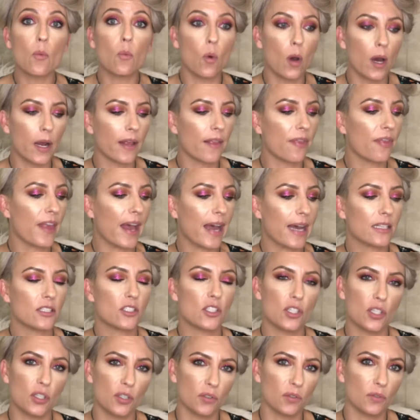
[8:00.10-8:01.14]
wanted that
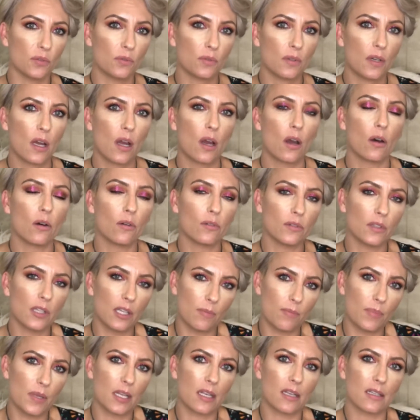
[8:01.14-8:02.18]
too.
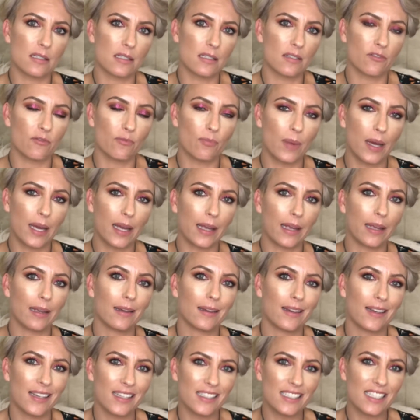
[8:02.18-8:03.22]
Only because of my
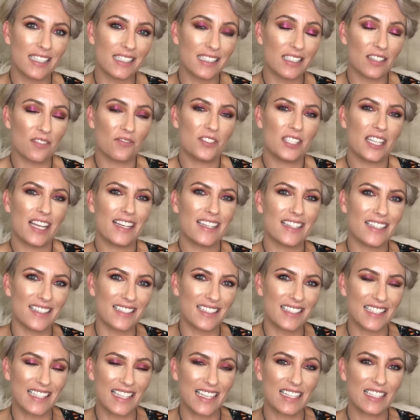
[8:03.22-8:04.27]
addictive
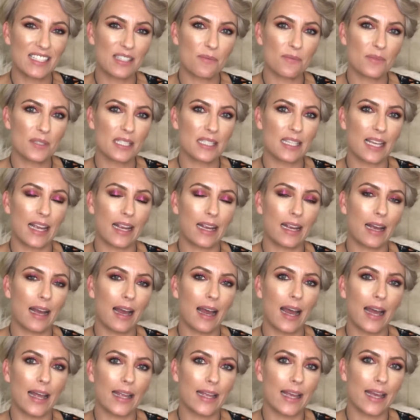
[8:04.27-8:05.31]
tendencies, it was like
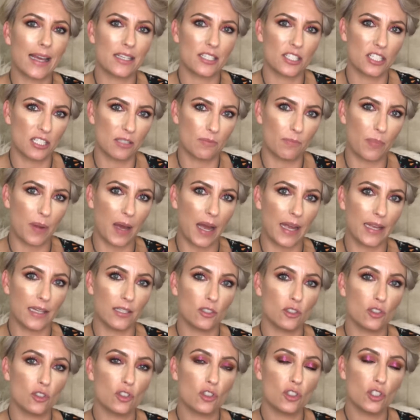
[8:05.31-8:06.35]
I can't just buy
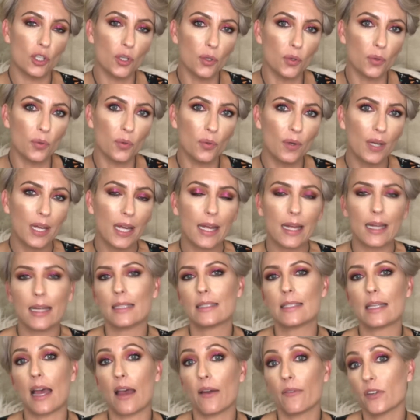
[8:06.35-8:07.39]
two,
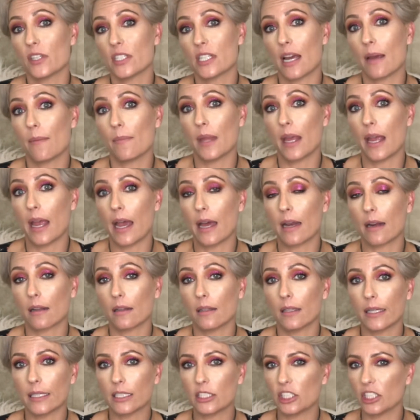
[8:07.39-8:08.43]
it's every time they had a
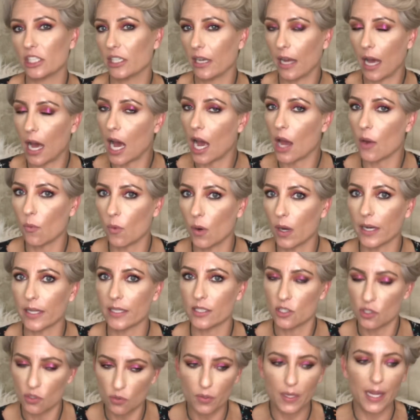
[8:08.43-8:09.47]
collection, I
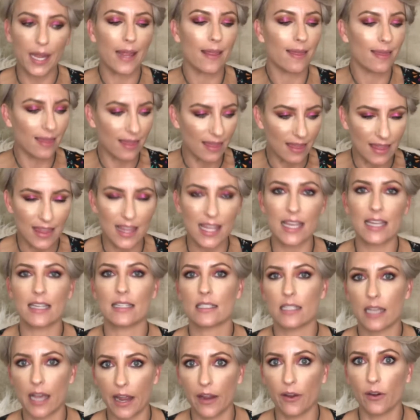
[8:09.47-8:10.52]
wanted to get the
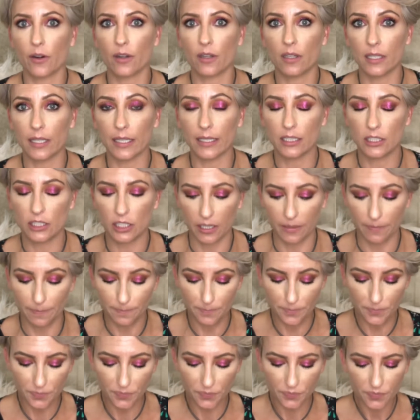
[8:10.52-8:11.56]
entire collection.
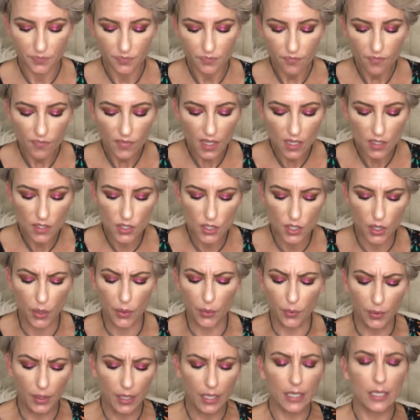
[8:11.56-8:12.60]

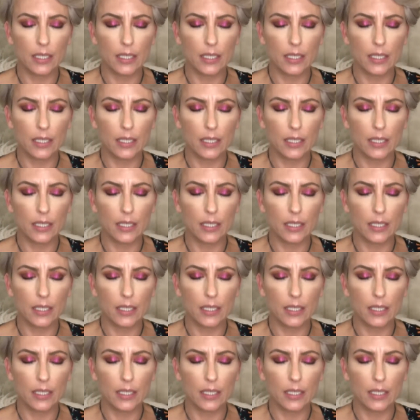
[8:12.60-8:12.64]
So,